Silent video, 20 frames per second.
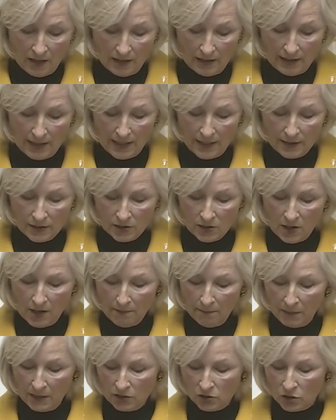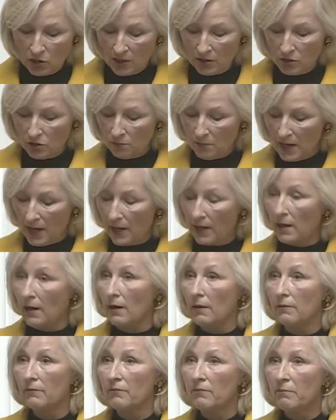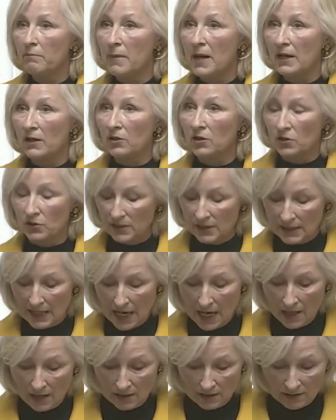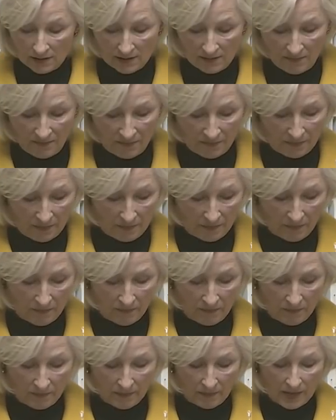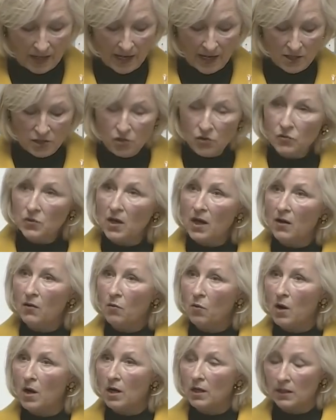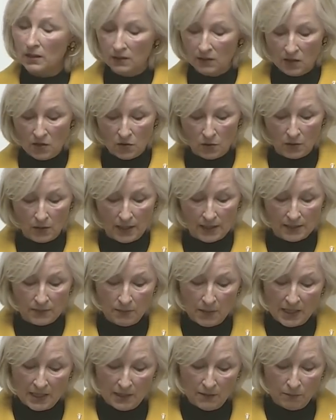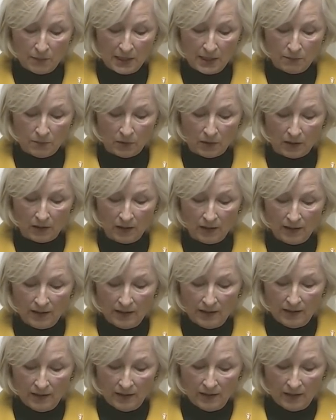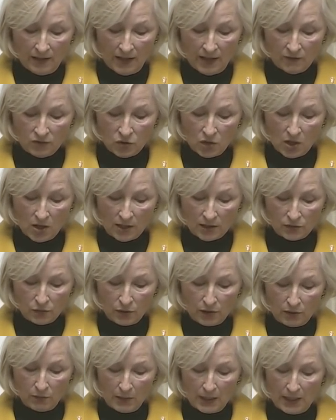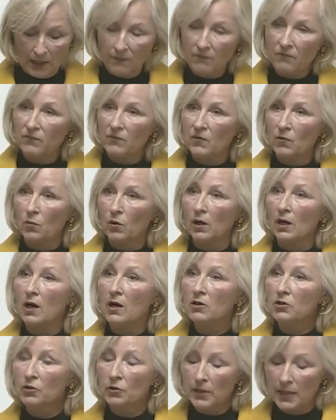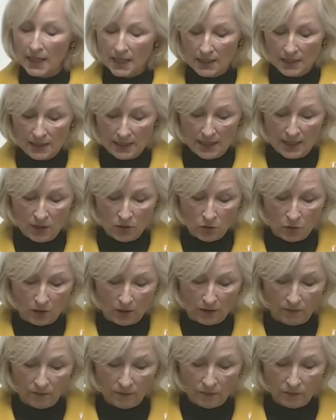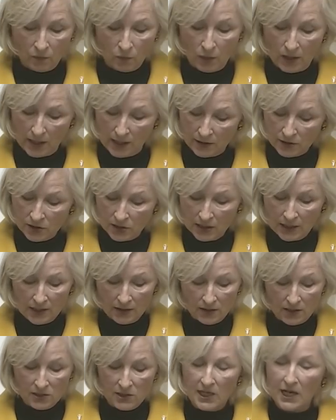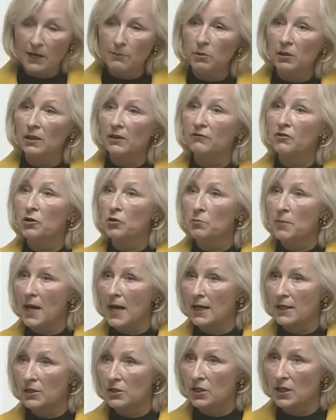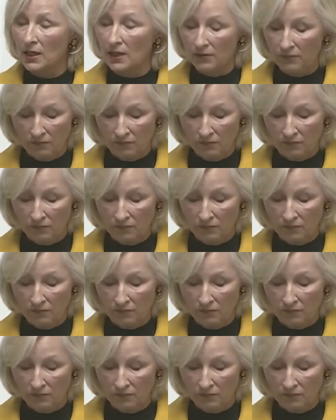Let us not be judged by our medical status. I do not walk alone, as many people have talked with me. We're all created equal. We all sit at the table of humanity.